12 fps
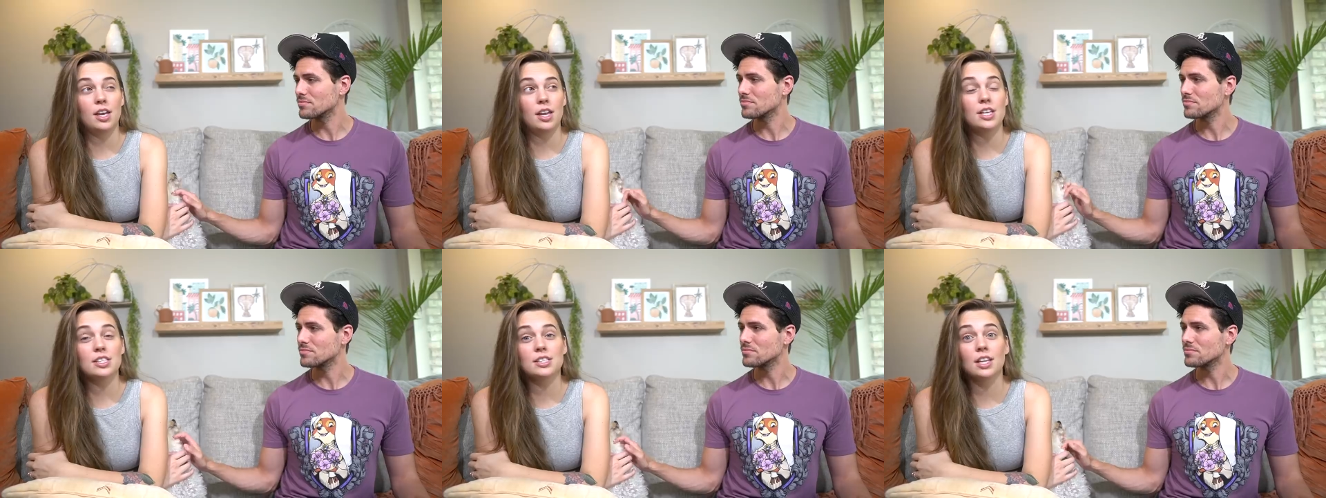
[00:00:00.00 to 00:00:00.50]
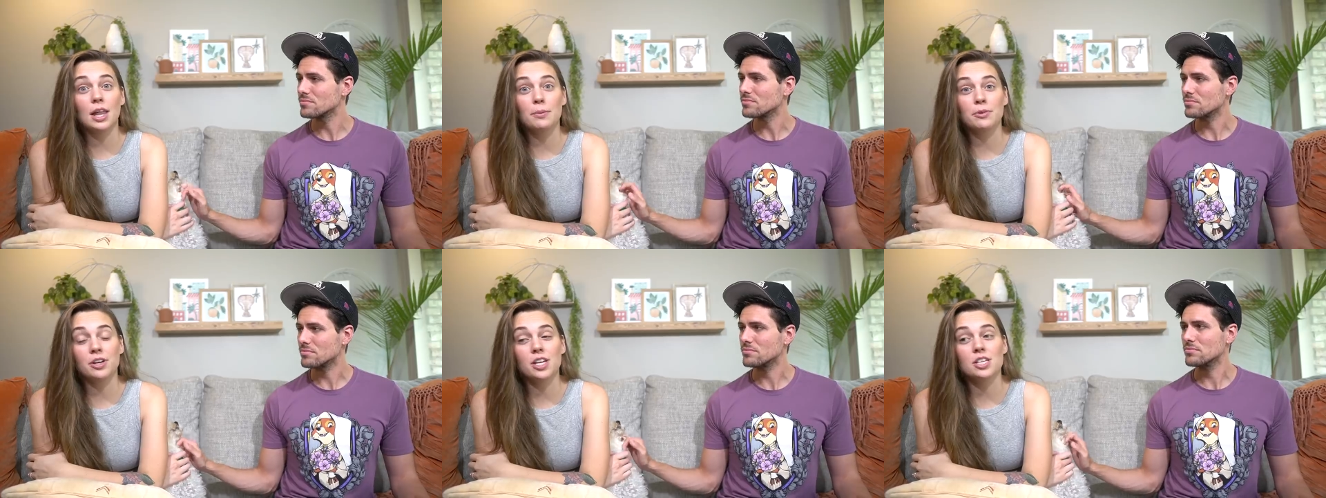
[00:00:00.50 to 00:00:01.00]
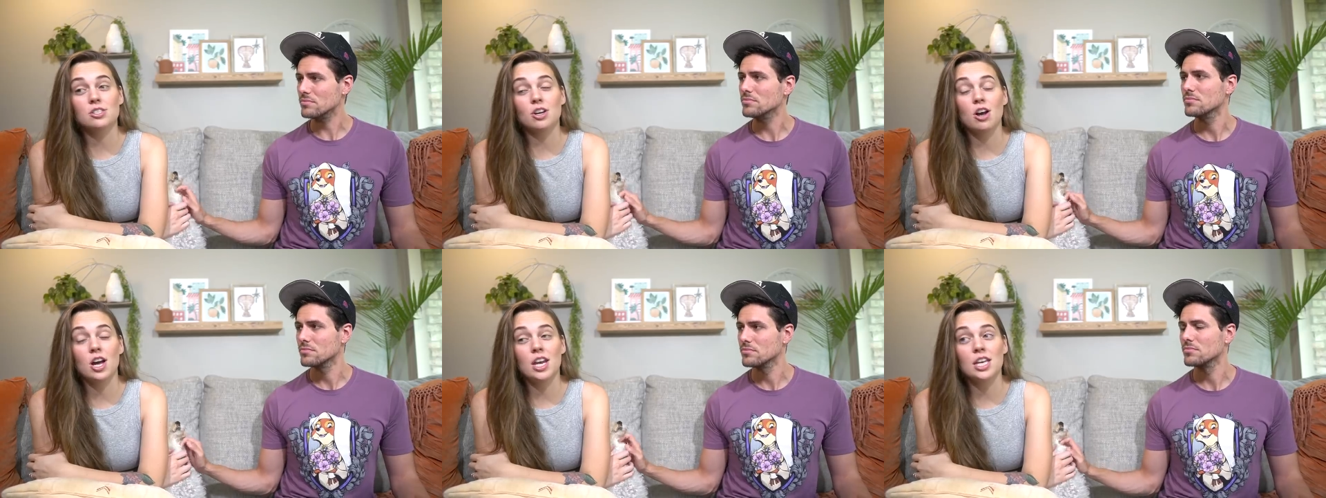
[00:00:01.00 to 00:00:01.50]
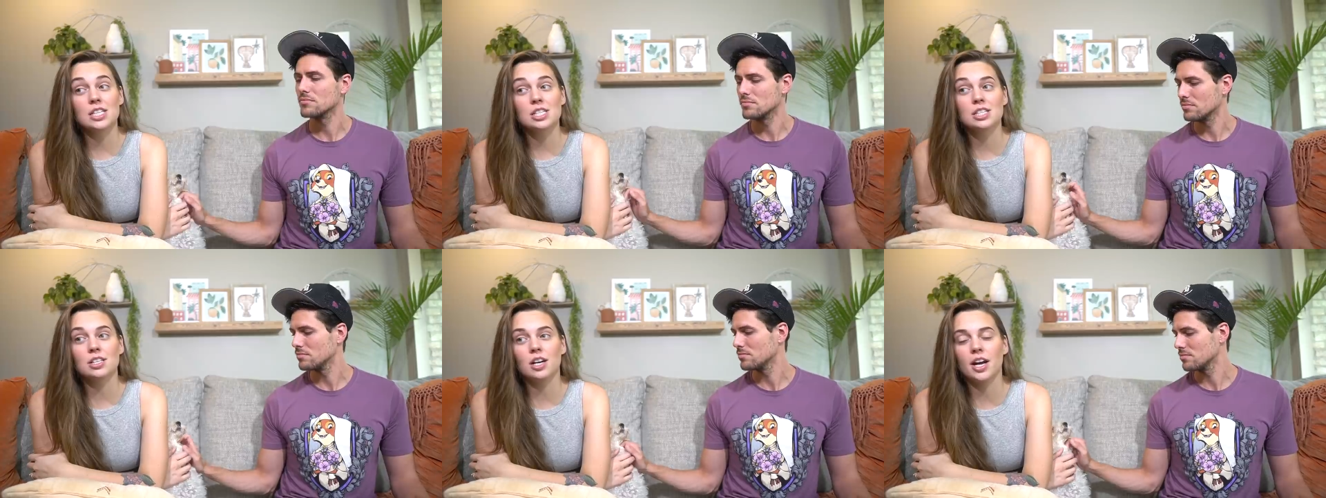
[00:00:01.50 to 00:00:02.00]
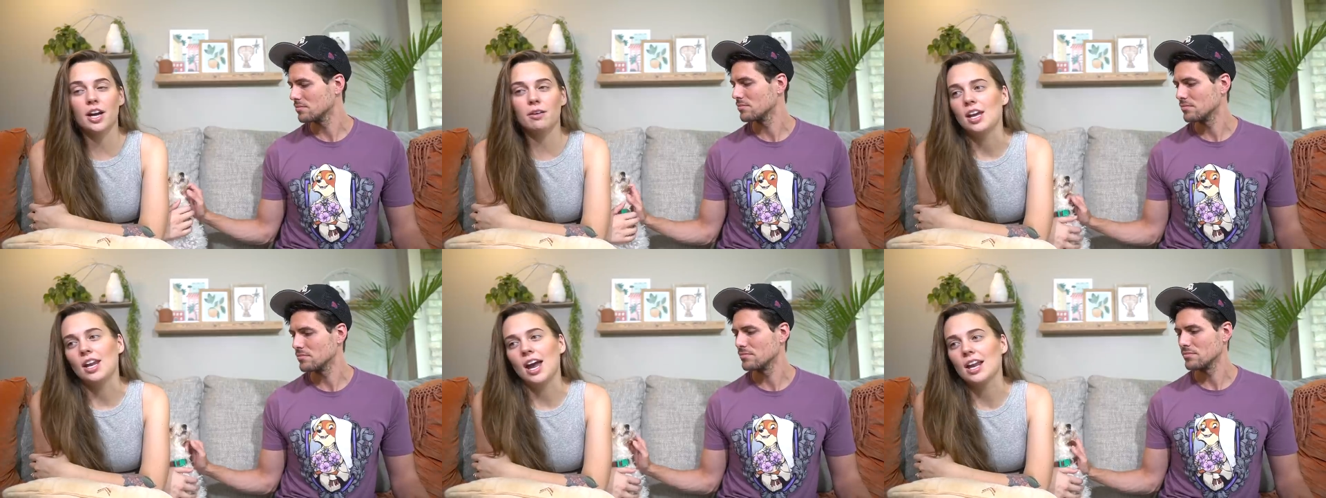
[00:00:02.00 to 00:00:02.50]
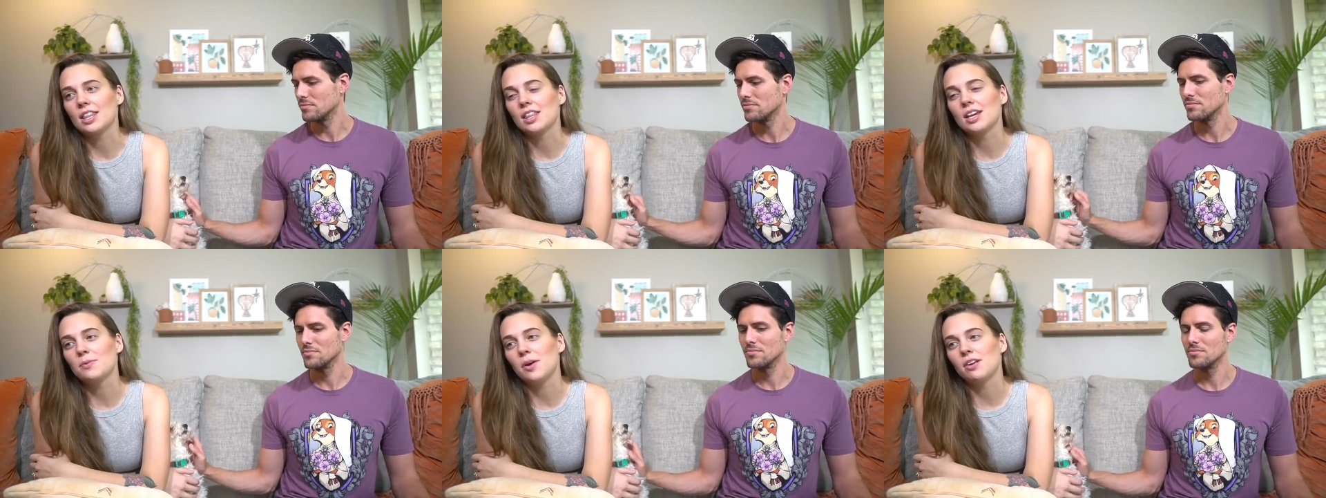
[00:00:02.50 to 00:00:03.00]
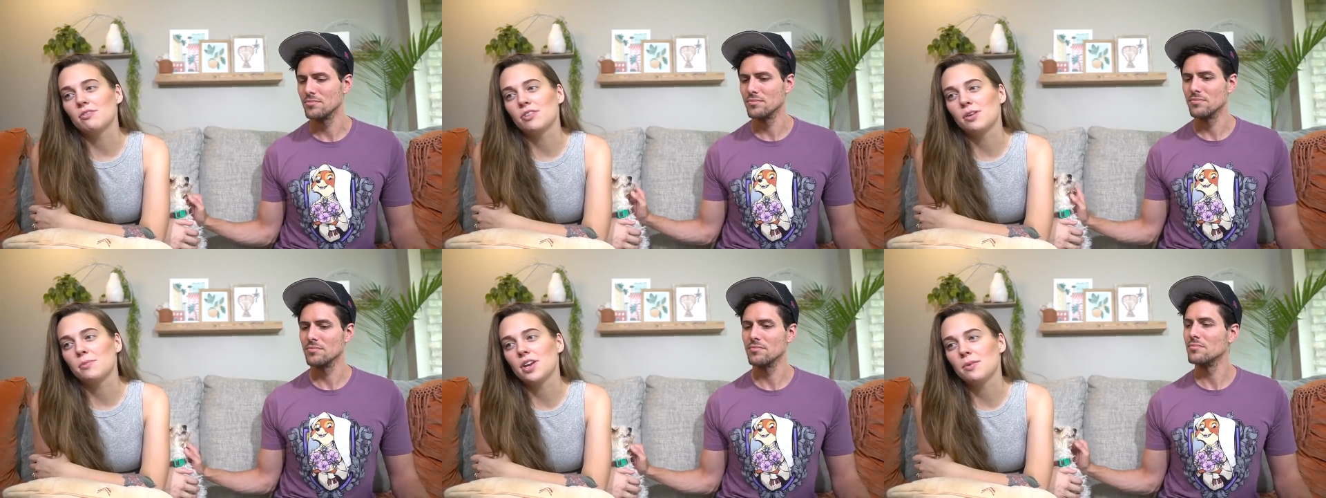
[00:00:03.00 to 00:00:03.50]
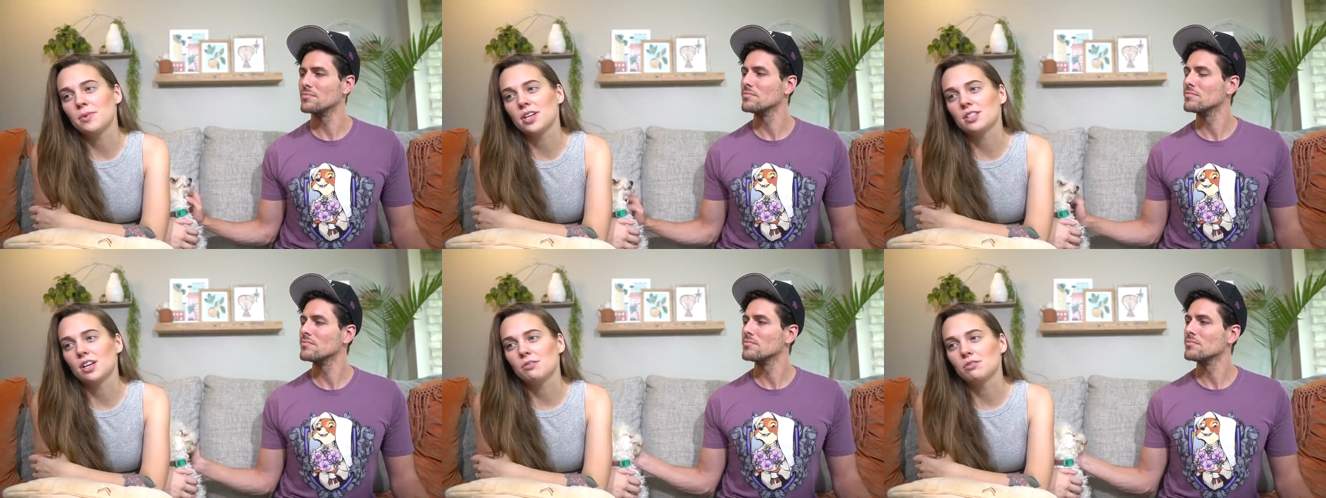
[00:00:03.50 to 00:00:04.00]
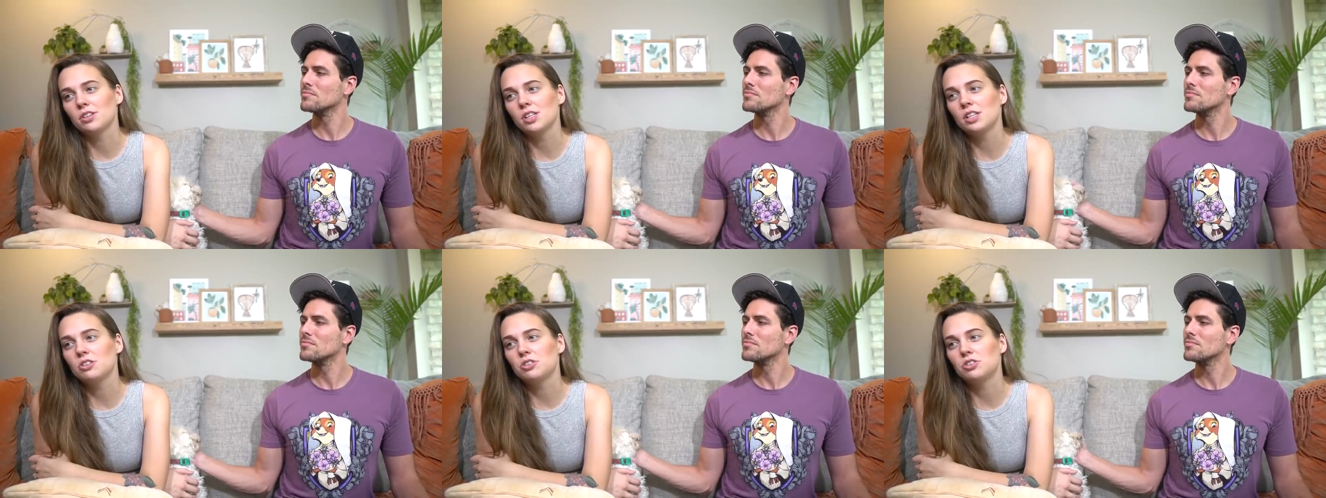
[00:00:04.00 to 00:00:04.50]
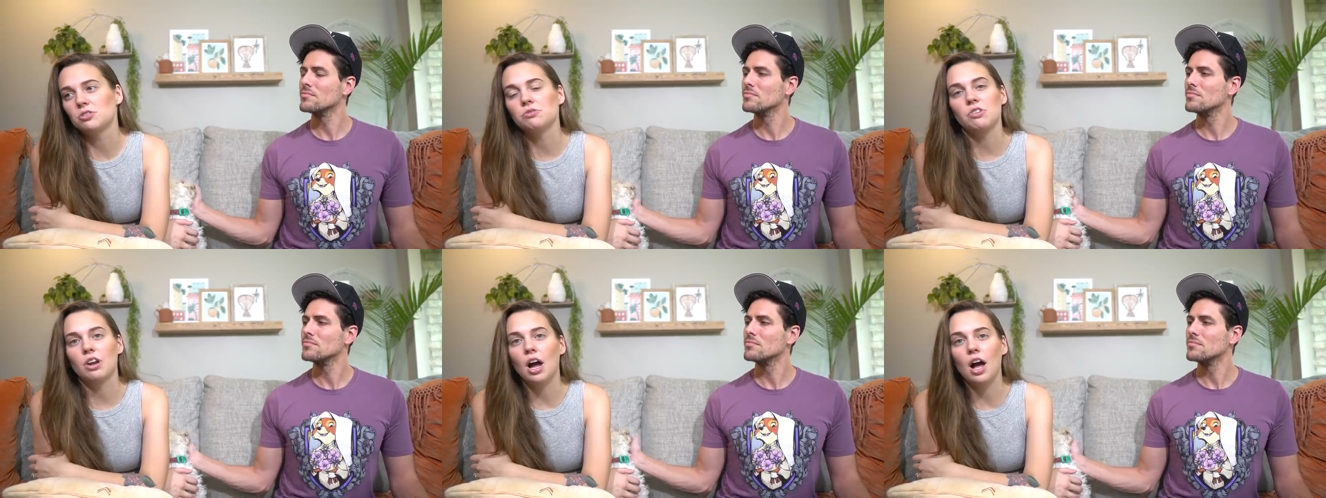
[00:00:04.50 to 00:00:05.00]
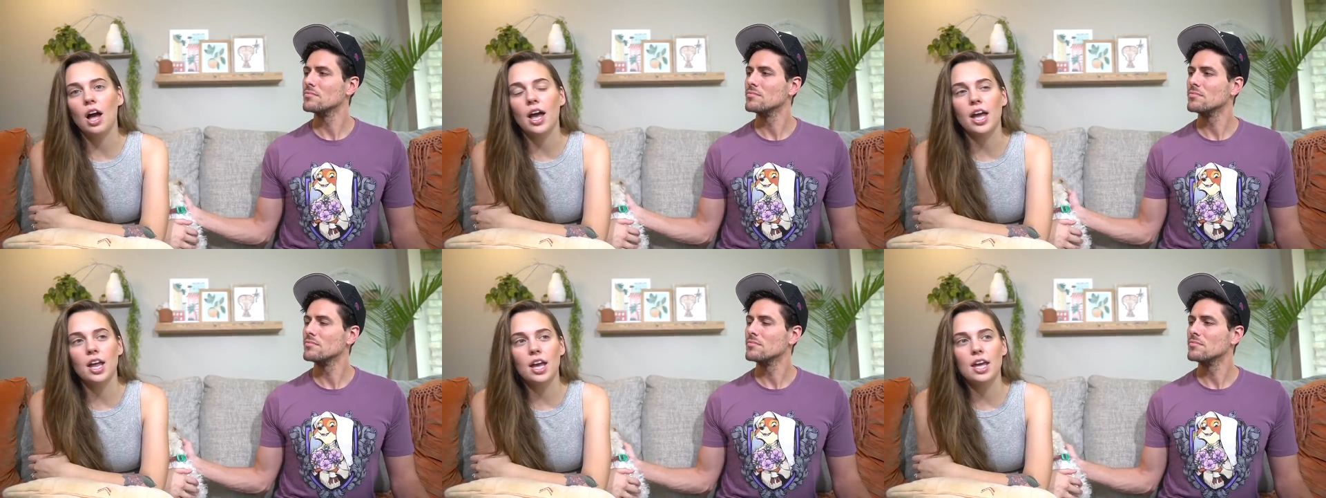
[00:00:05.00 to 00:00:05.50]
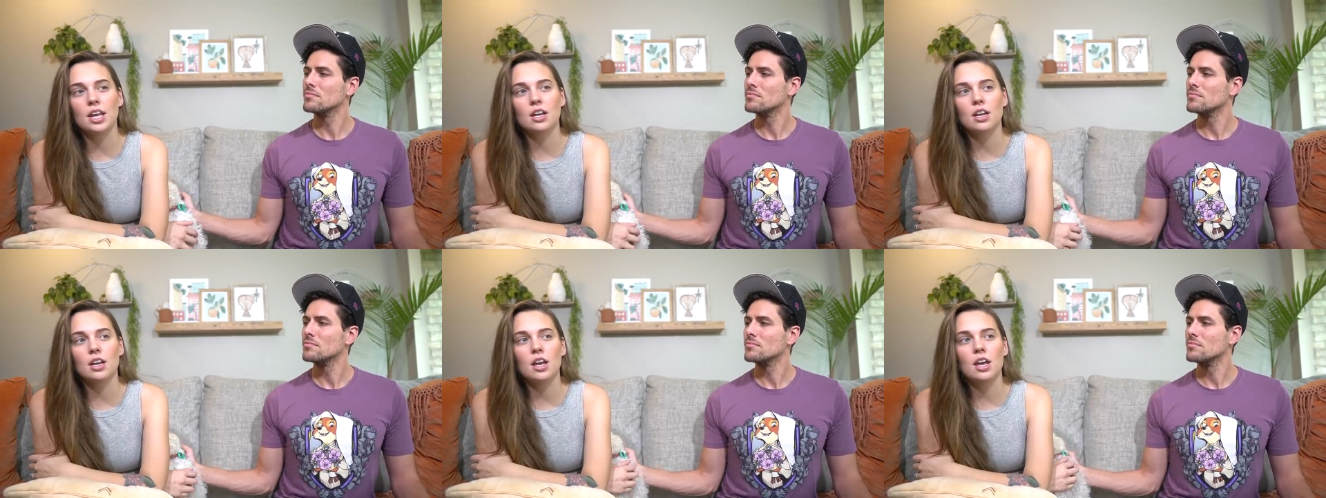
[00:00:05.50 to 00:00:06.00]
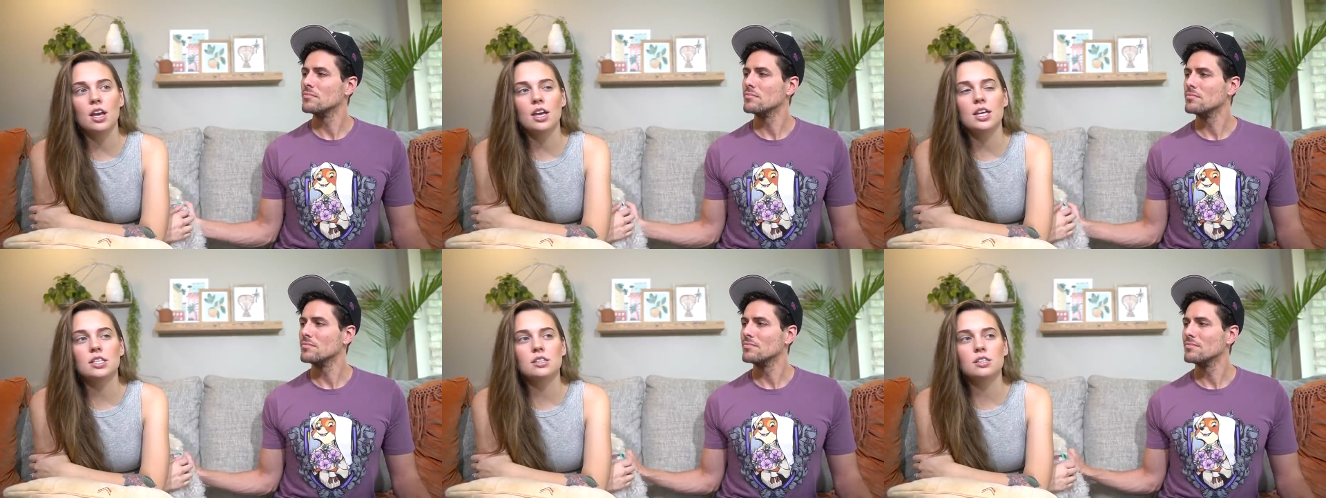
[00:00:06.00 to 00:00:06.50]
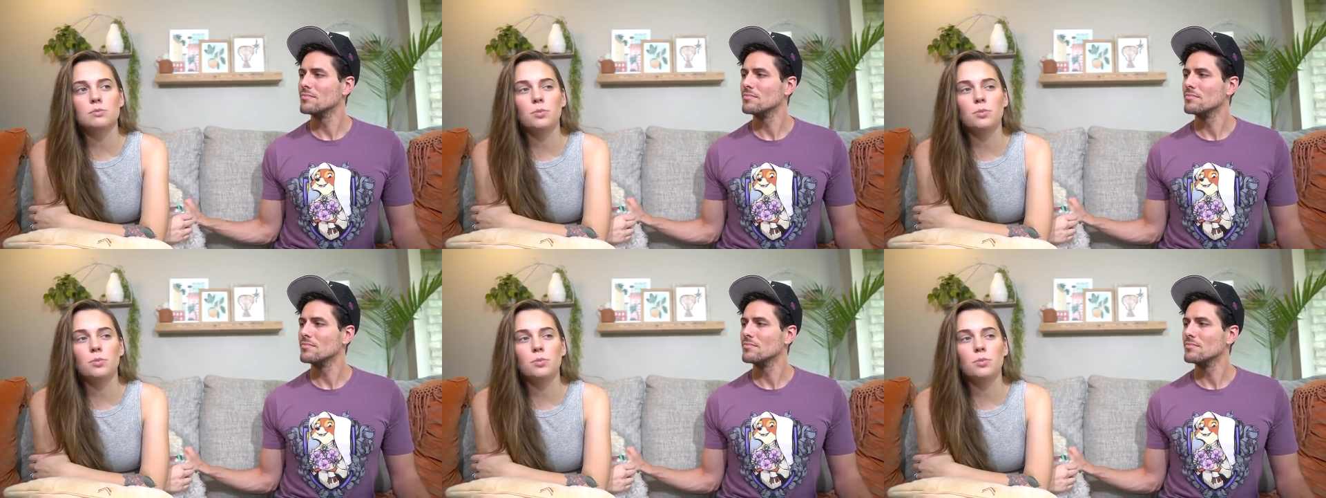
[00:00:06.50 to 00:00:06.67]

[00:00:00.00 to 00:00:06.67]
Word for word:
Speaker 1: any celebrities on Instagram, and I had to think about it for a minute because I really do not, and it's